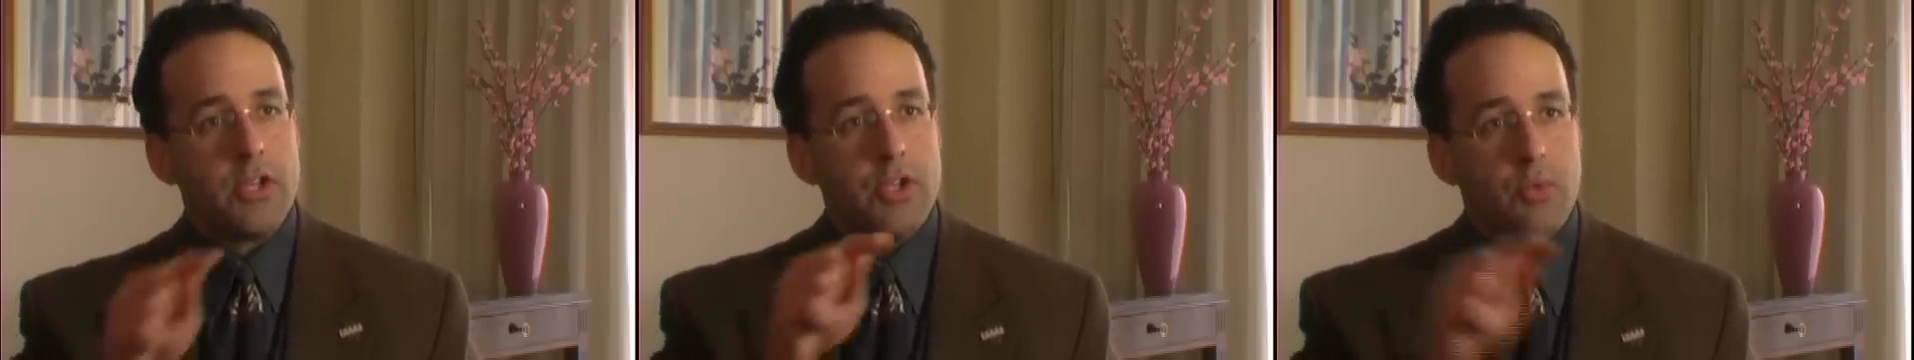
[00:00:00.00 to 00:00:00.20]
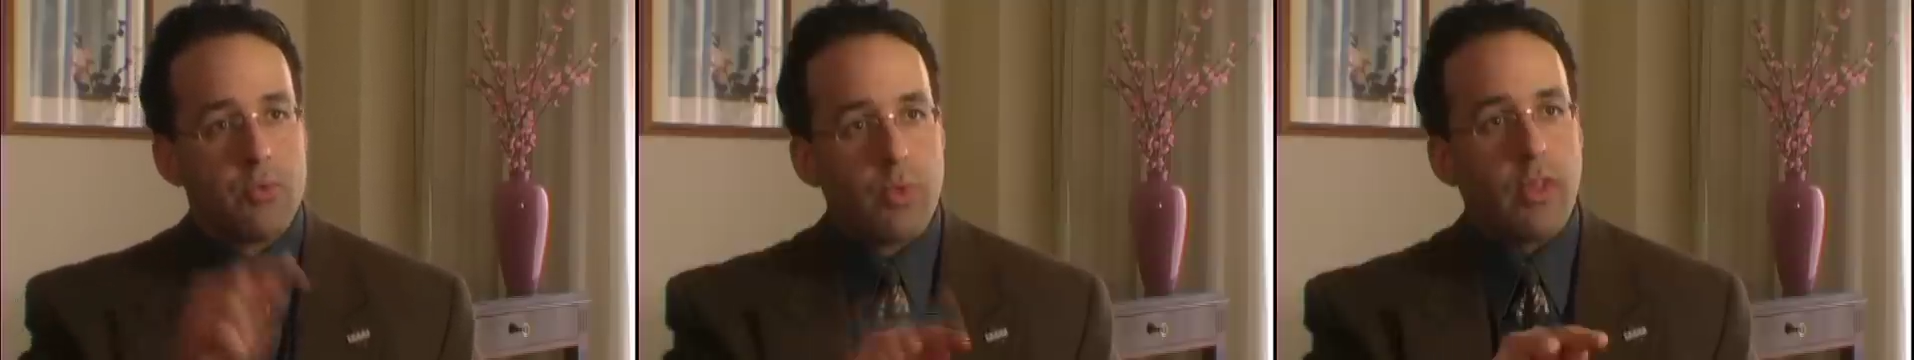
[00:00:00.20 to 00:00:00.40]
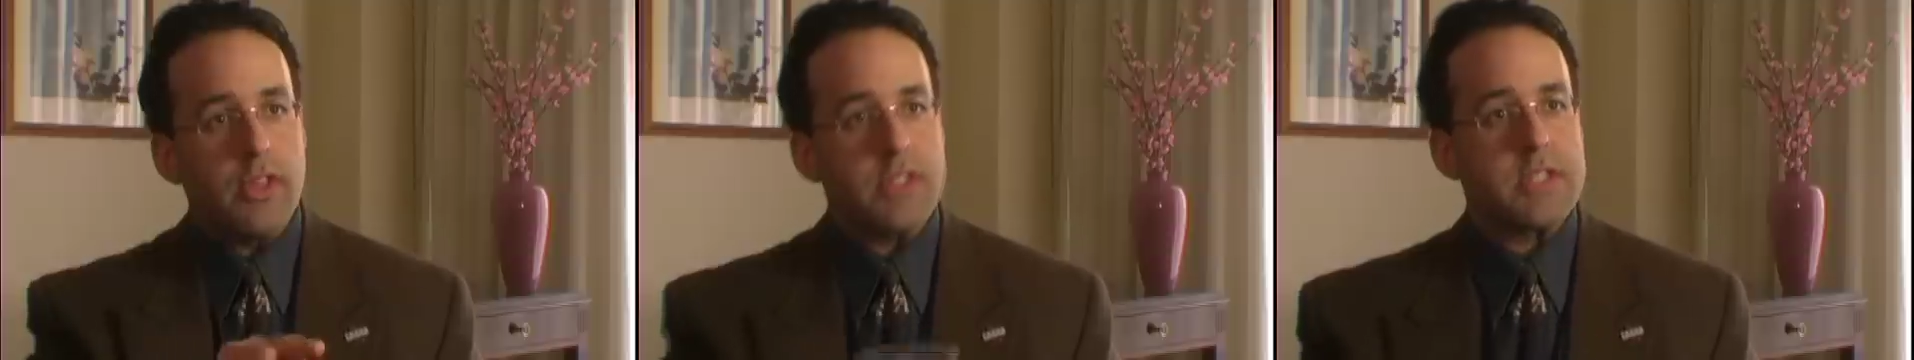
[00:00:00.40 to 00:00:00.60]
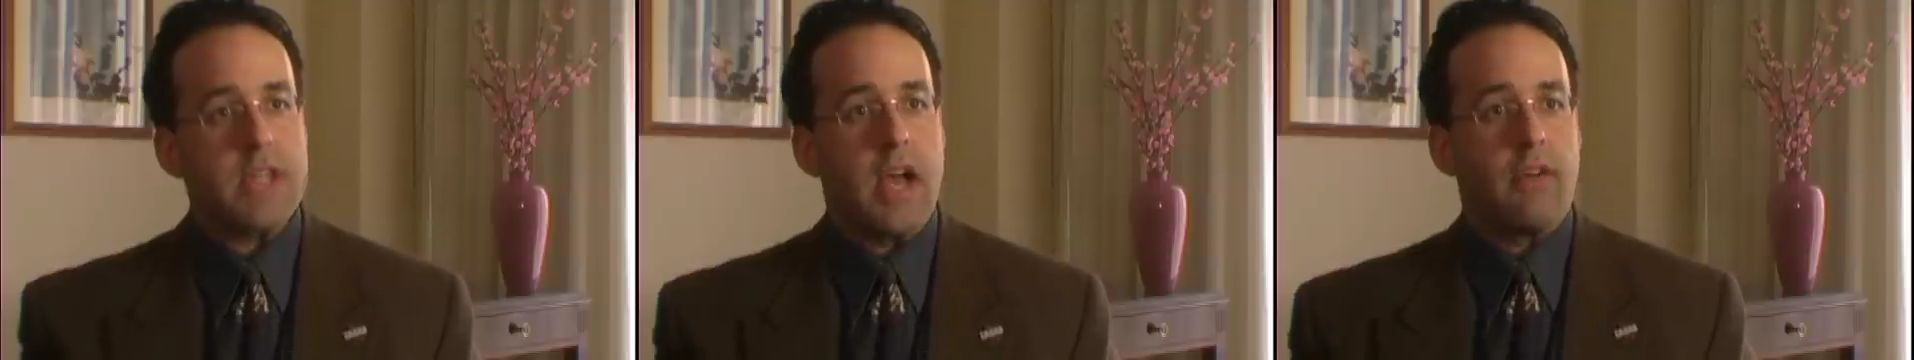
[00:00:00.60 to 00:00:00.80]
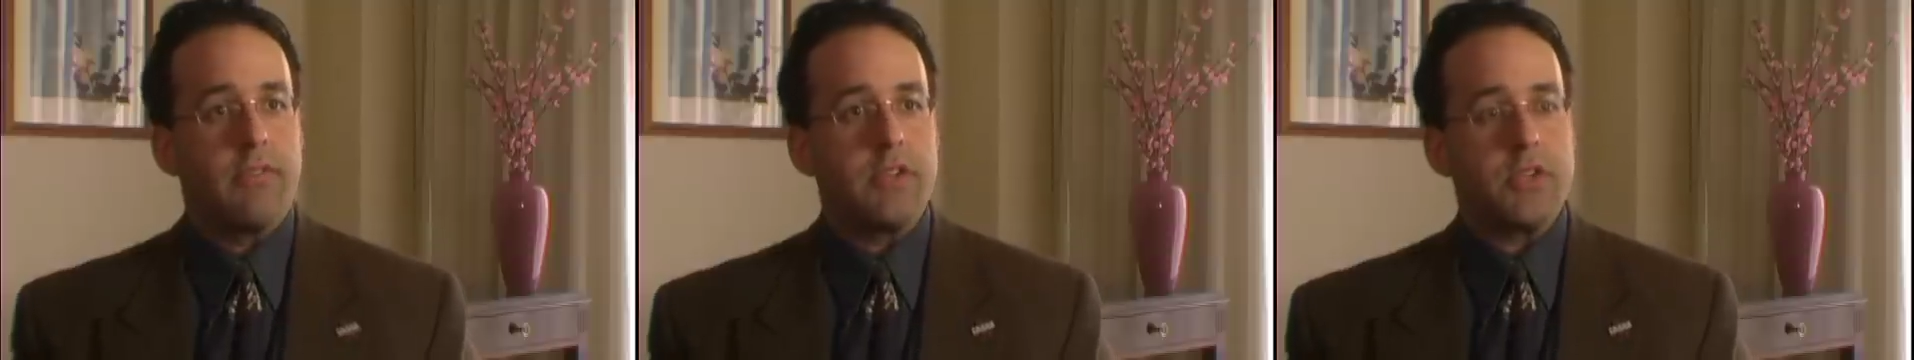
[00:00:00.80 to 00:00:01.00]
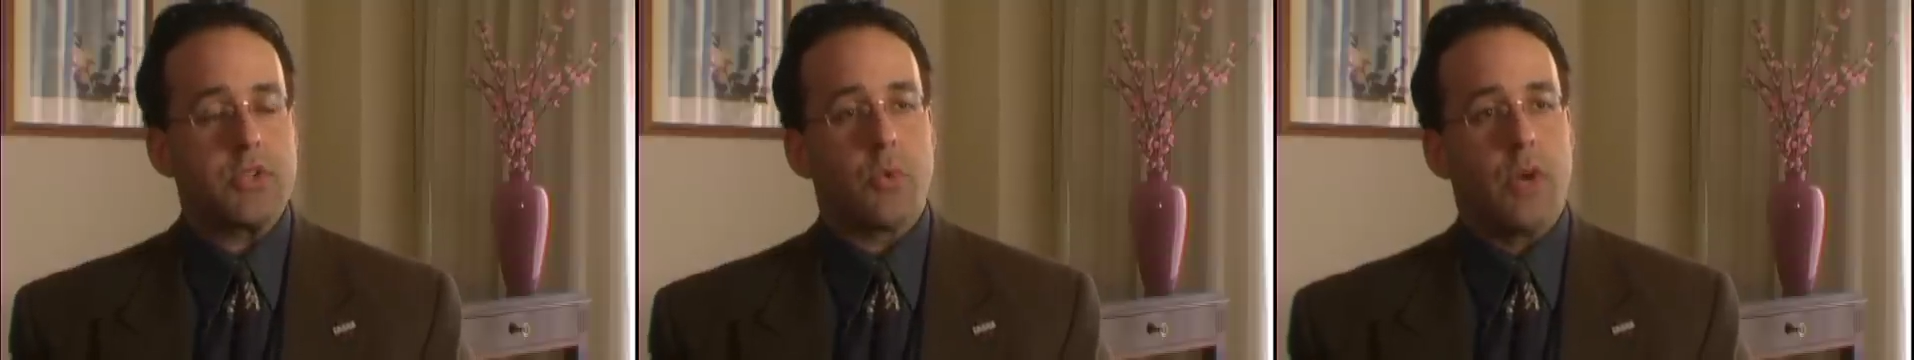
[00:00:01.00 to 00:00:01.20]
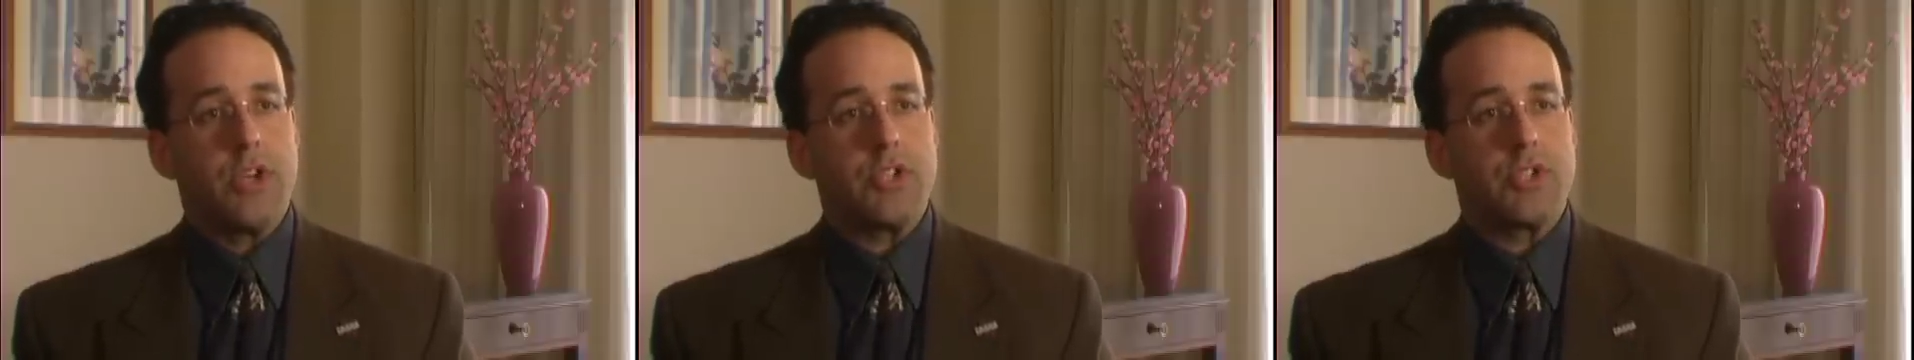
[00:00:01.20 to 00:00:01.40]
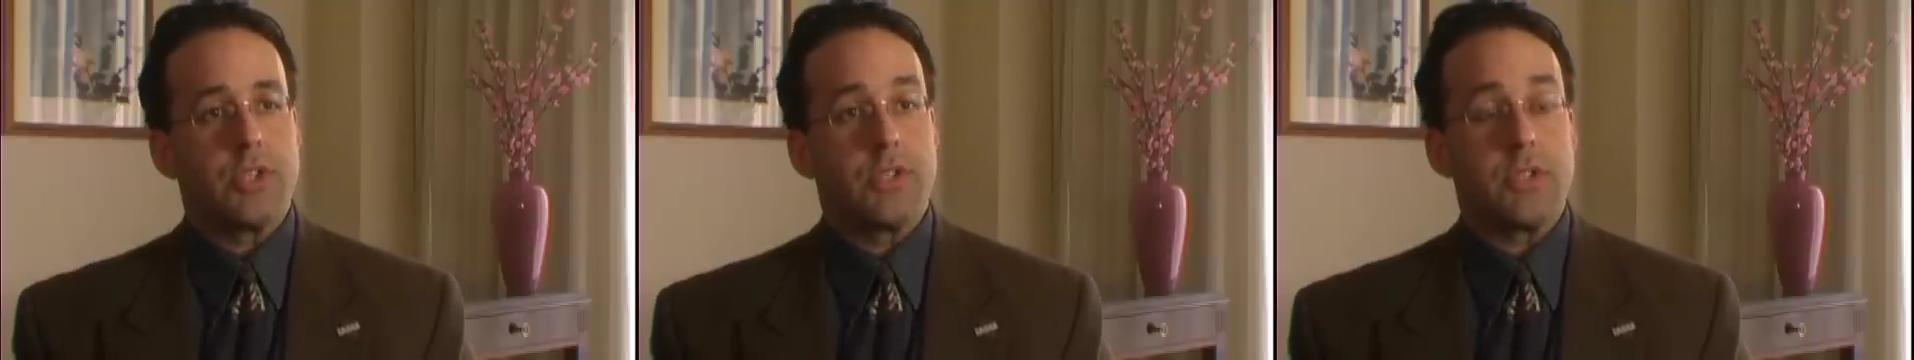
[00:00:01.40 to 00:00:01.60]
to really solve these
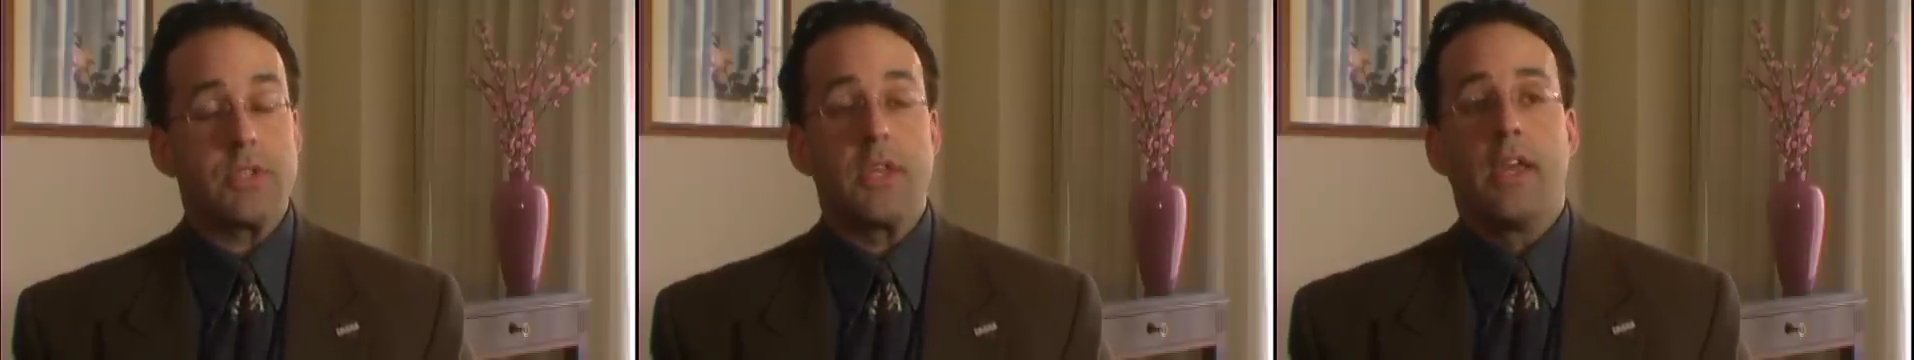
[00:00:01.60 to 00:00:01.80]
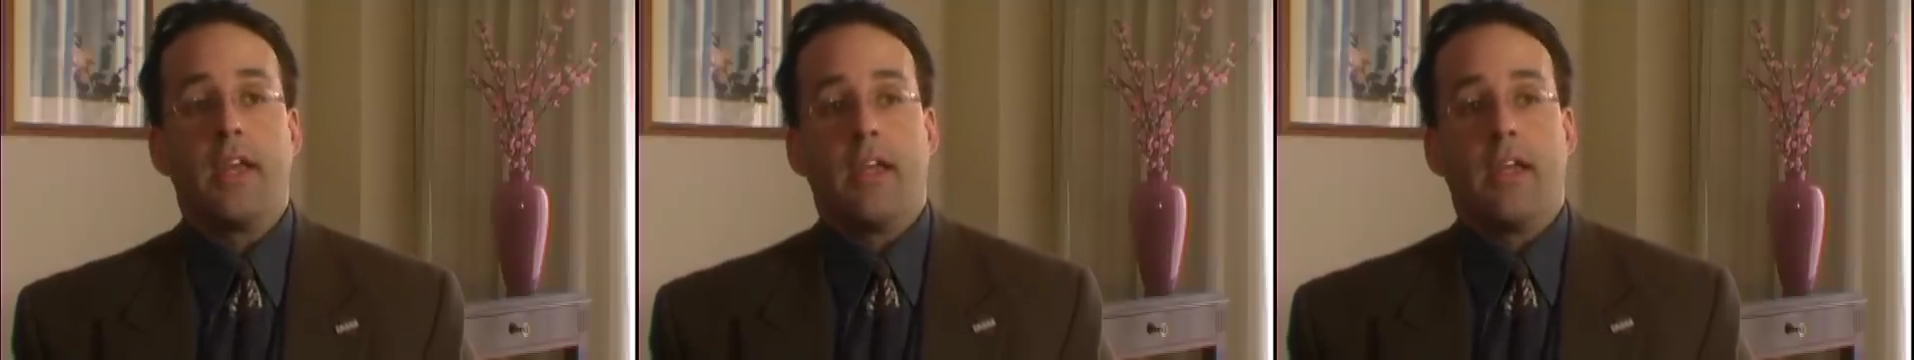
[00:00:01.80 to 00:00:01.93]
questions,